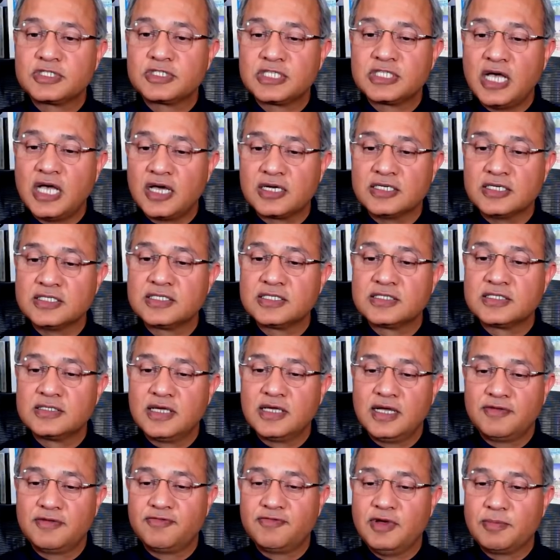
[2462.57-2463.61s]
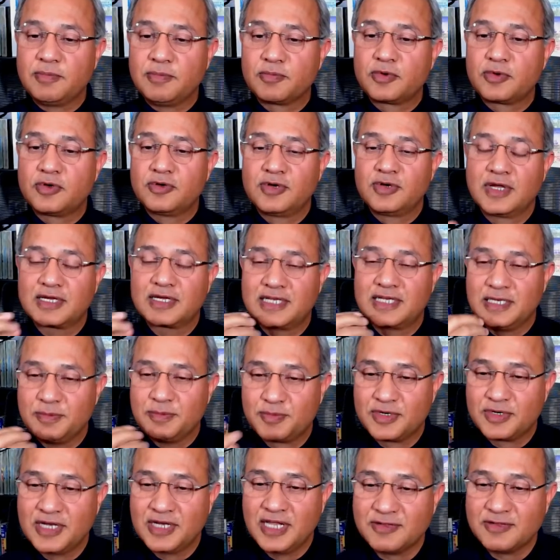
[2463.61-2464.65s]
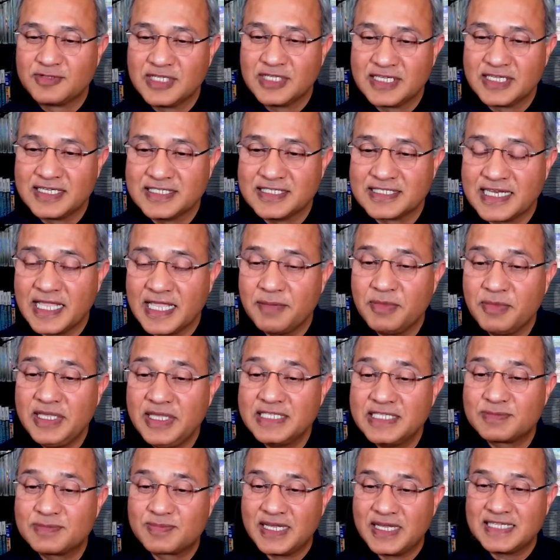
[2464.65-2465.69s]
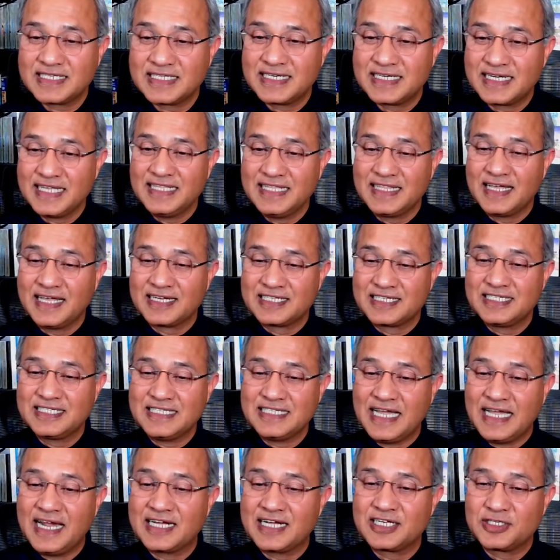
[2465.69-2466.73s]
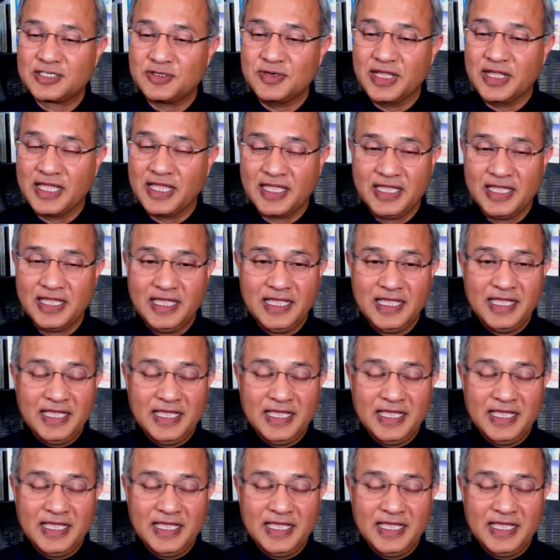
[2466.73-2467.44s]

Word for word: Vissaras, if I'm correctly pronouncing his name, he's present in the chat today.